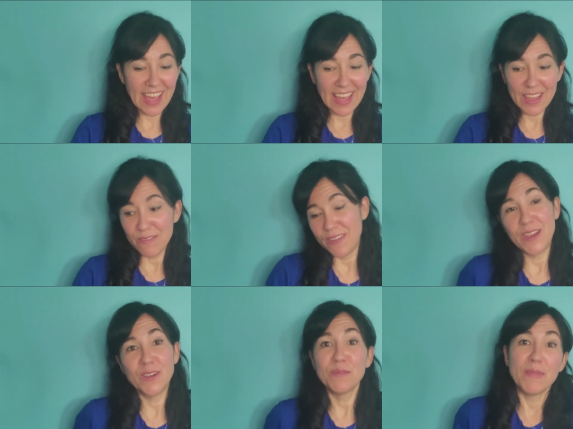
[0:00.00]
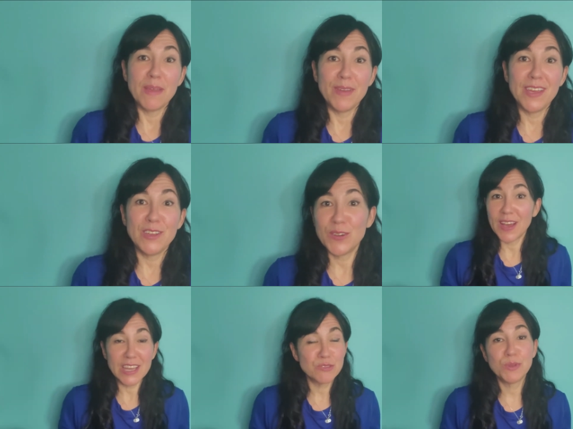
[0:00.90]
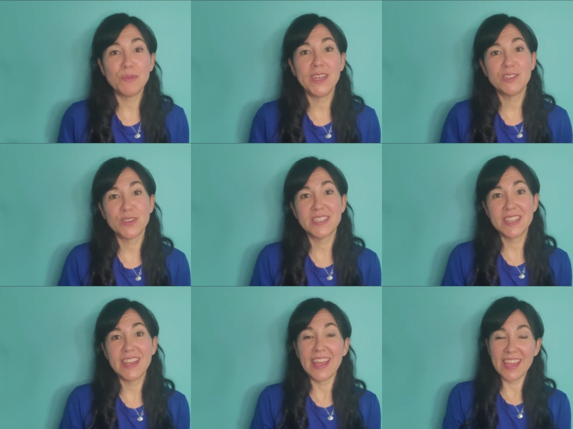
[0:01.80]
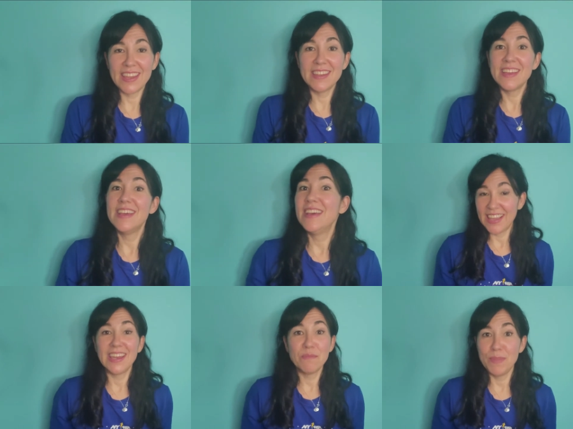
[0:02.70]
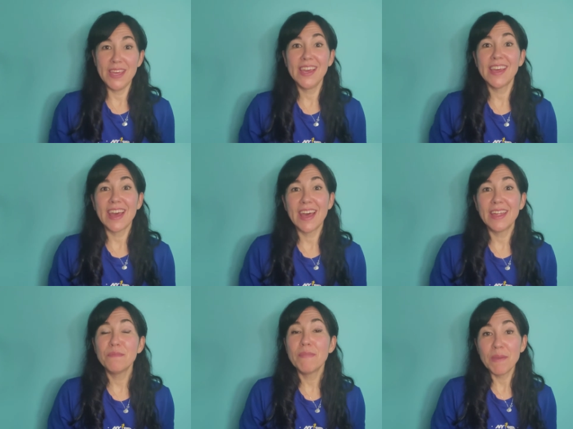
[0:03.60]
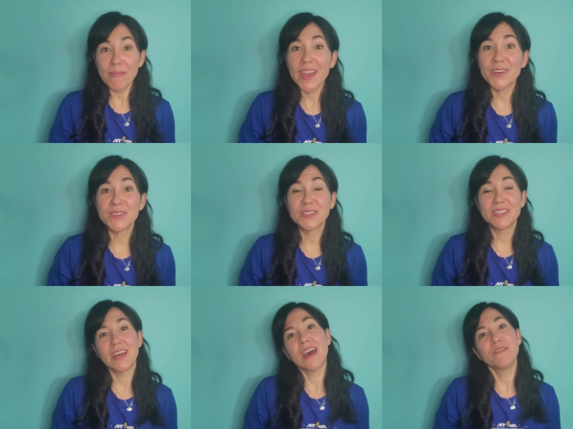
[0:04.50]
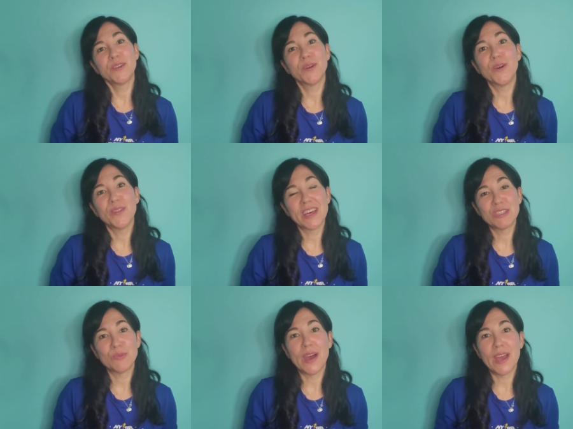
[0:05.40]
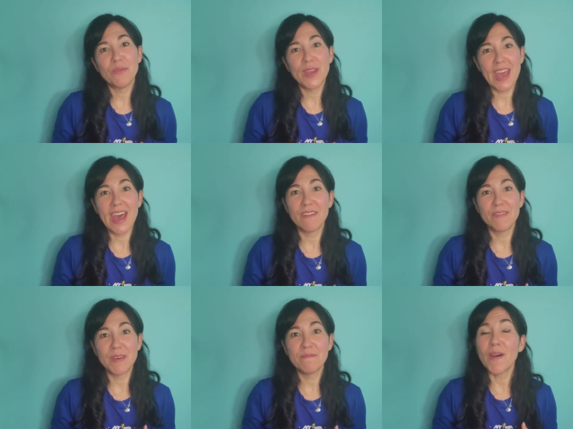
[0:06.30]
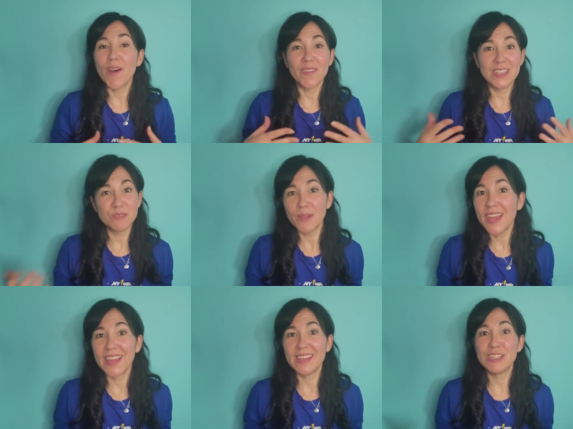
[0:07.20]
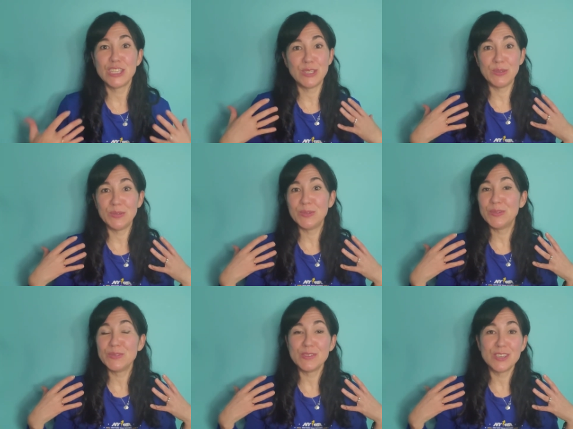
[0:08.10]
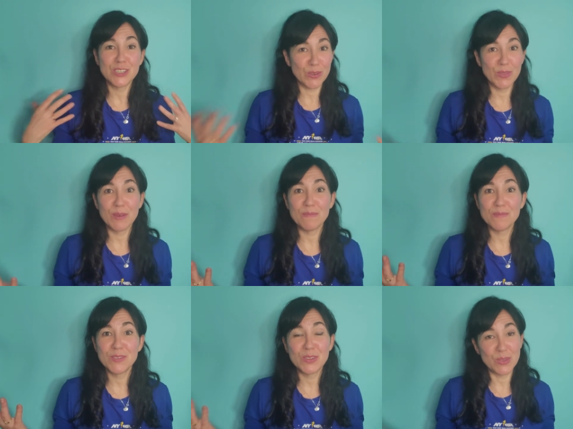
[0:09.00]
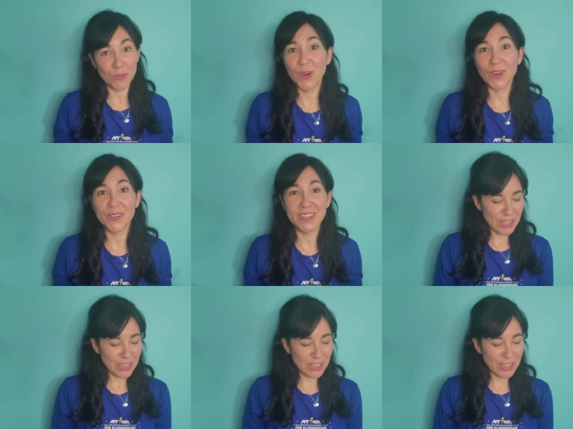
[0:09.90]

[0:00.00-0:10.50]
I figured maybe you guys would be interested in taking a peek at my medals. After all, that's why we have them on display to show them to the world.